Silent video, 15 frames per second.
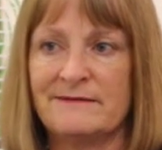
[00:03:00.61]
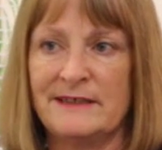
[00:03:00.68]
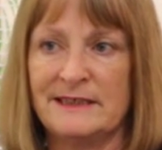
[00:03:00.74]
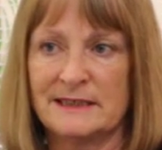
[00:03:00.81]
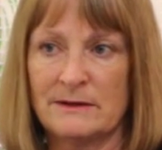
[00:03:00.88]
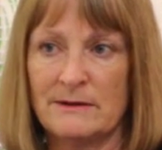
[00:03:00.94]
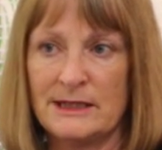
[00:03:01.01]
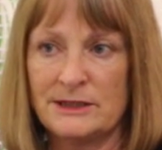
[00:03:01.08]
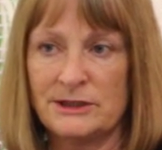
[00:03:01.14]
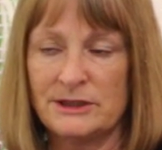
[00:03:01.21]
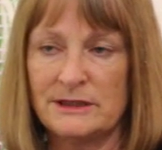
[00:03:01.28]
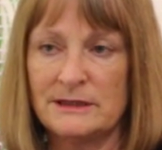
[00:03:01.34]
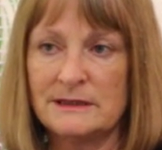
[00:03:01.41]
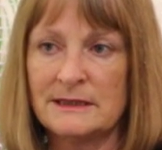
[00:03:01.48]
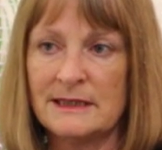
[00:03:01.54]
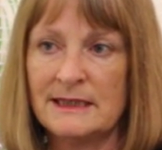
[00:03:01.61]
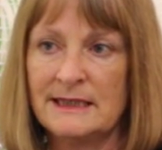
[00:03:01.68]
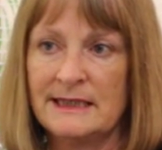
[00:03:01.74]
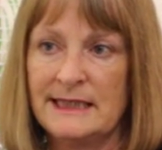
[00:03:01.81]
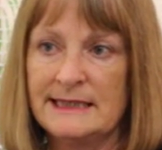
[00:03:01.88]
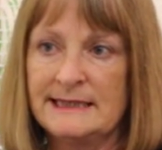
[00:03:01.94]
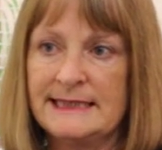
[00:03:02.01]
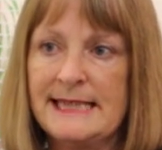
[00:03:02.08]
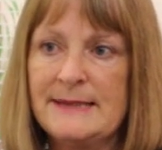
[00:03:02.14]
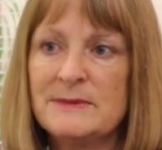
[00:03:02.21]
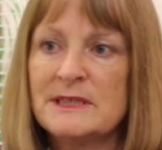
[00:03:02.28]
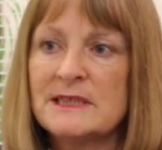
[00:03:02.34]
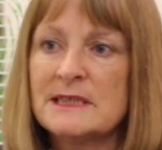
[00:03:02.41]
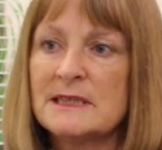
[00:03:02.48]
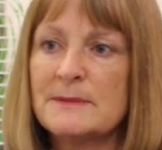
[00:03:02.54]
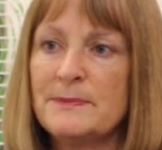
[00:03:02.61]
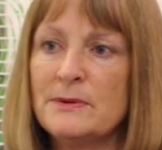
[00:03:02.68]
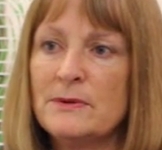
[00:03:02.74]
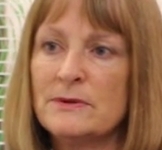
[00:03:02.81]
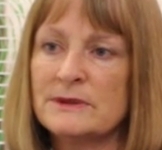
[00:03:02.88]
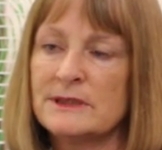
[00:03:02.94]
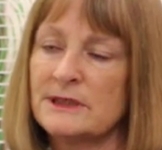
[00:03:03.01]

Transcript: of these questions. It seems to support